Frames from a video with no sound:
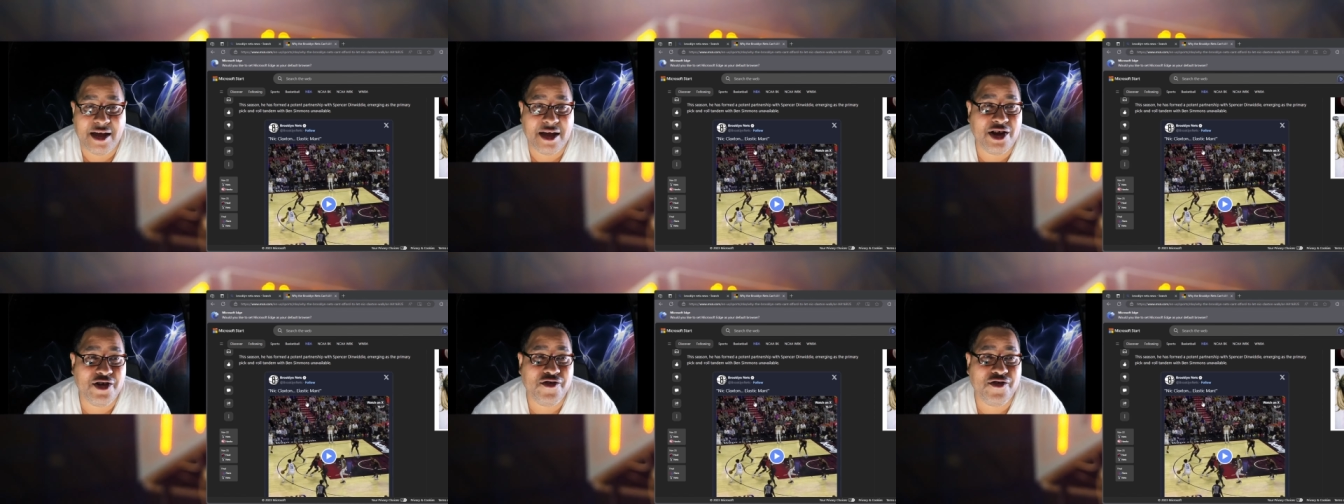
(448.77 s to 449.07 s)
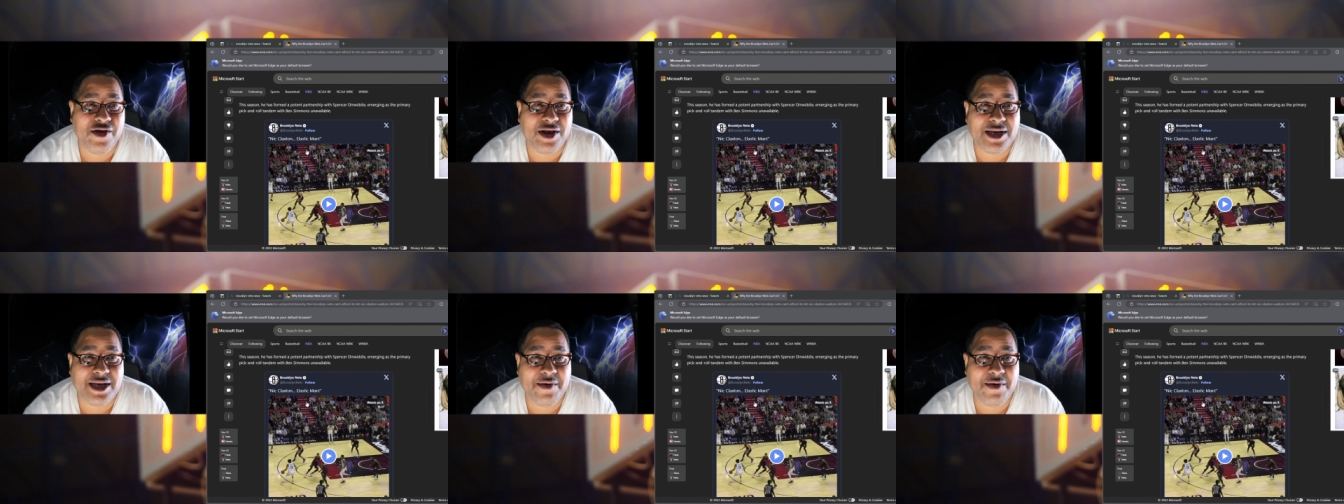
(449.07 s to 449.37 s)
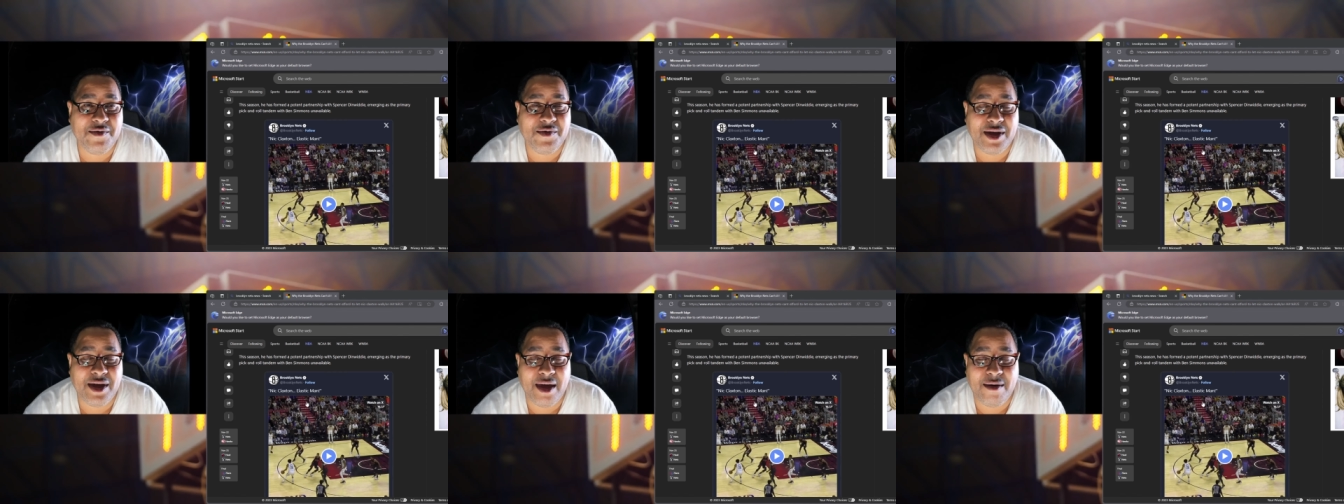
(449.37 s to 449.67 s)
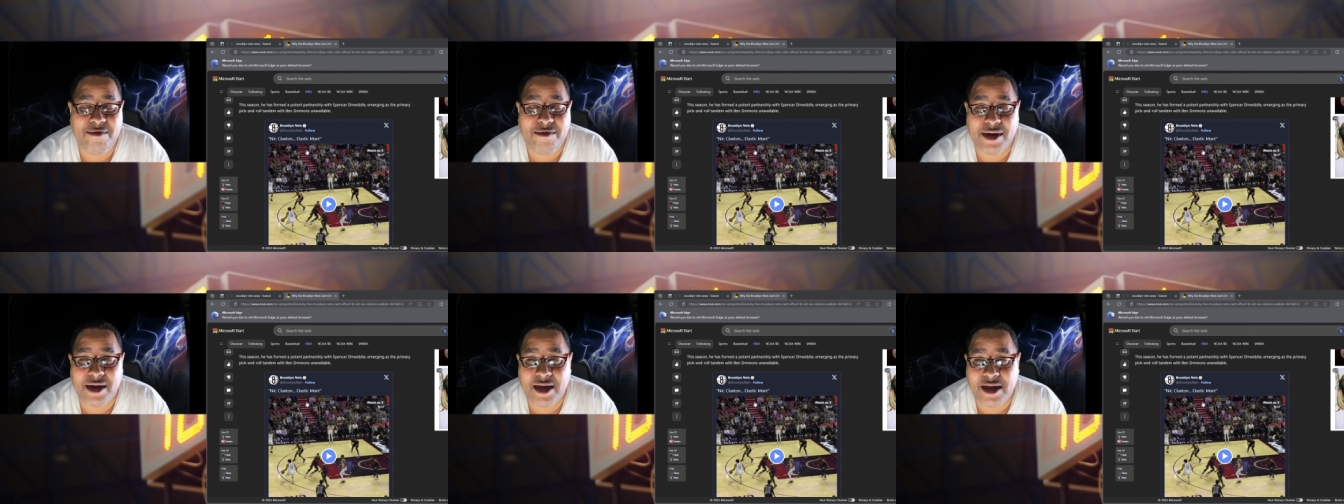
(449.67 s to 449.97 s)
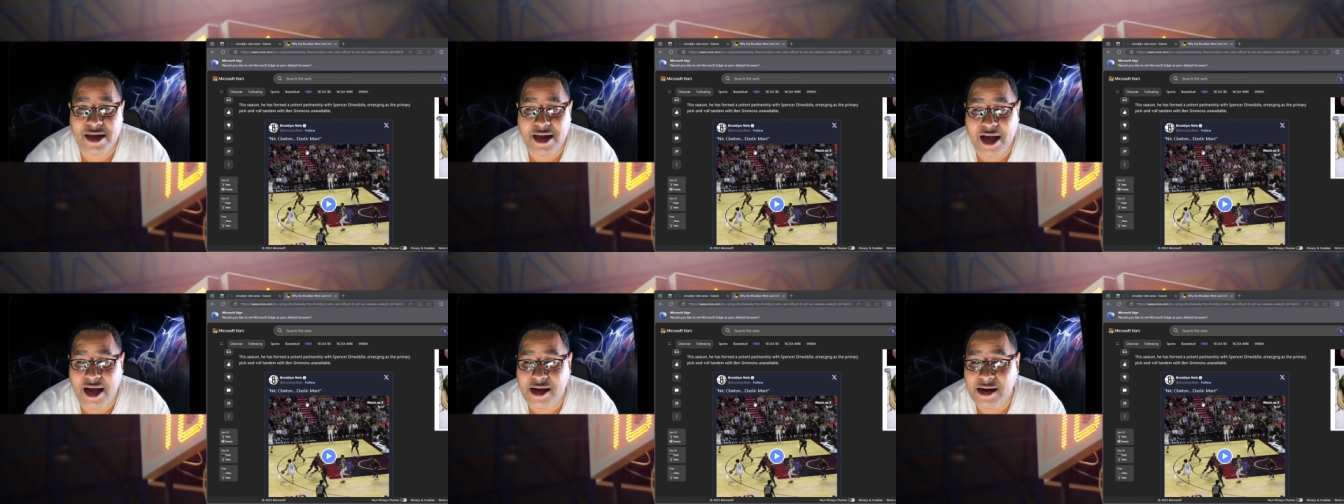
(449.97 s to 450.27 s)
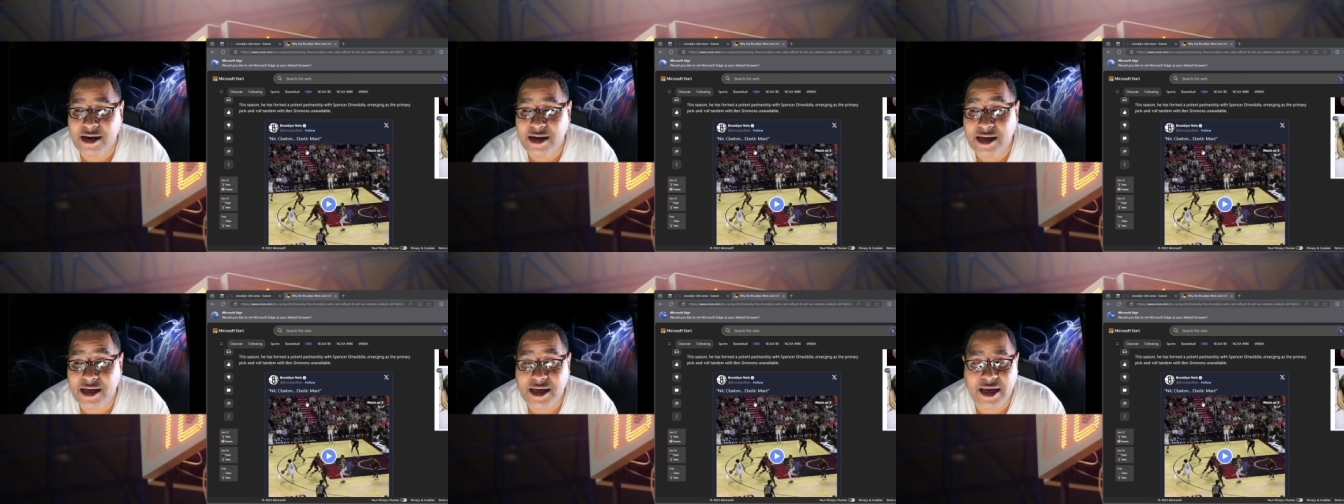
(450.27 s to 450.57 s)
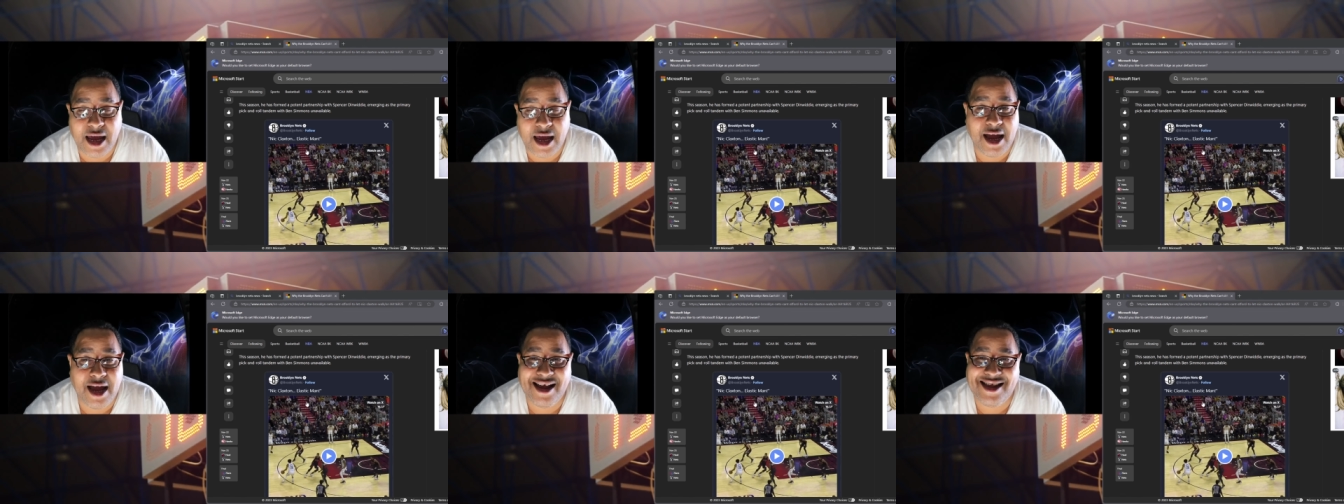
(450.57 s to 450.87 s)
178 million dollars,
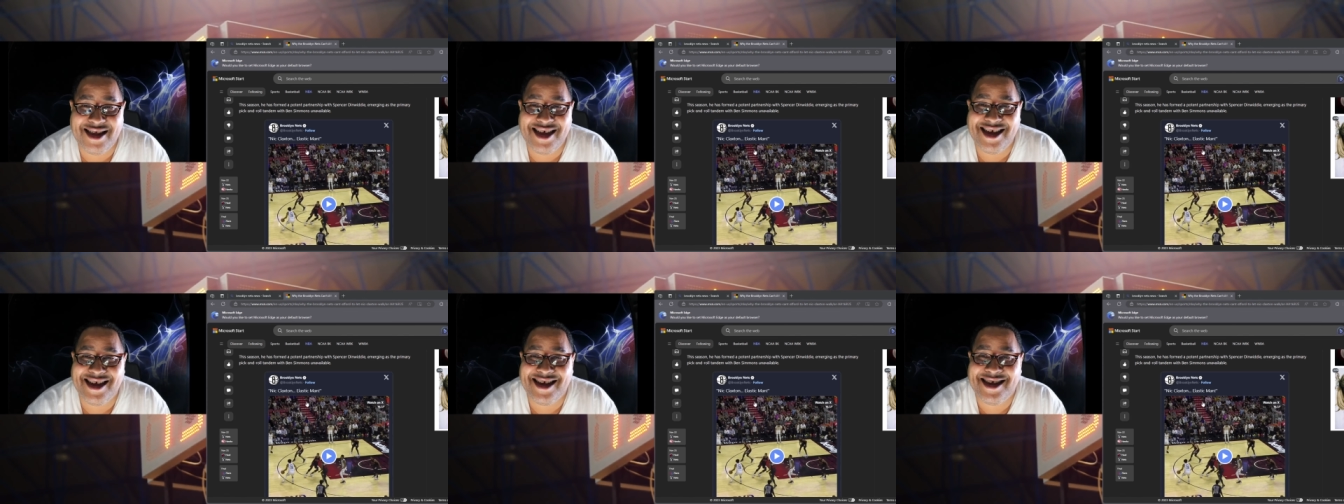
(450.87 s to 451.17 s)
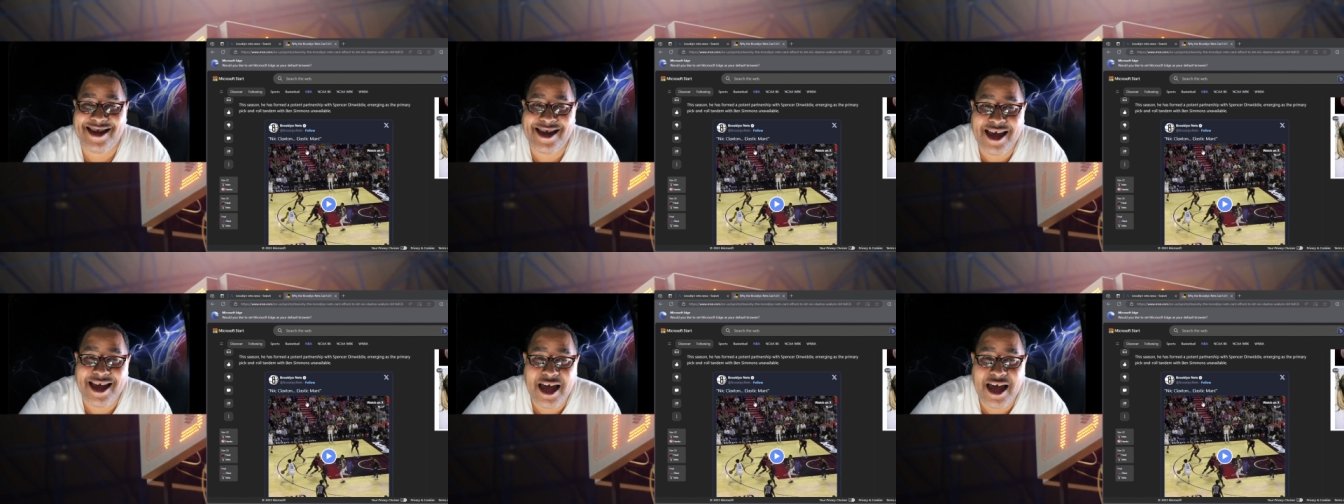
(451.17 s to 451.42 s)
and then